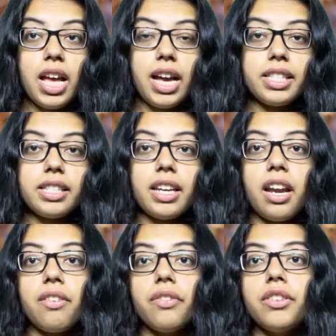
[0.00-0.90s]
as it
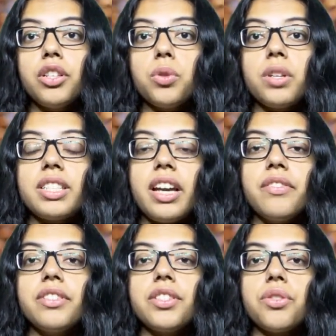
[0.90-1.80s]
can refer to a
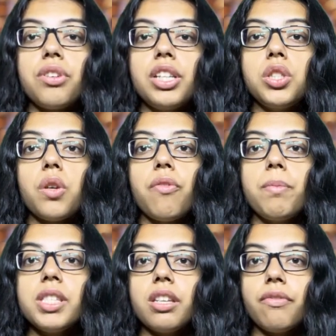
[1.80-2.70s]
diverse range of
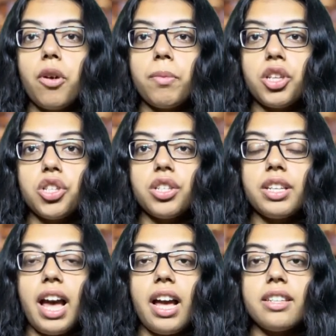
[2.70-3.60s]
misinformation
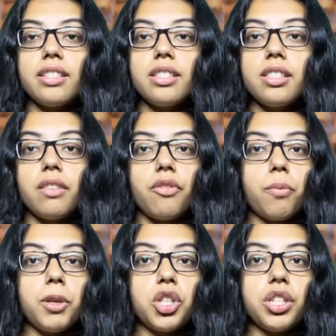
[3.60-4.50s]
and
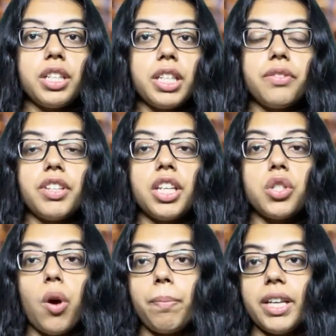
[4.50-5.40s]
disinformation covering
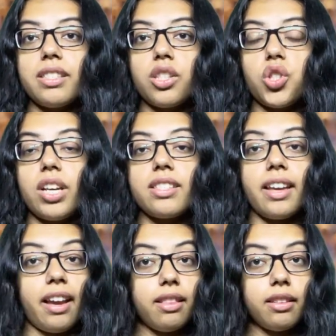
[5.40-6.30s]
topics such as
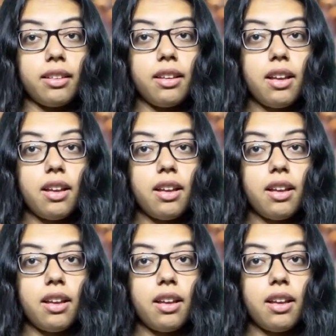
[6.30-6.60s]
health,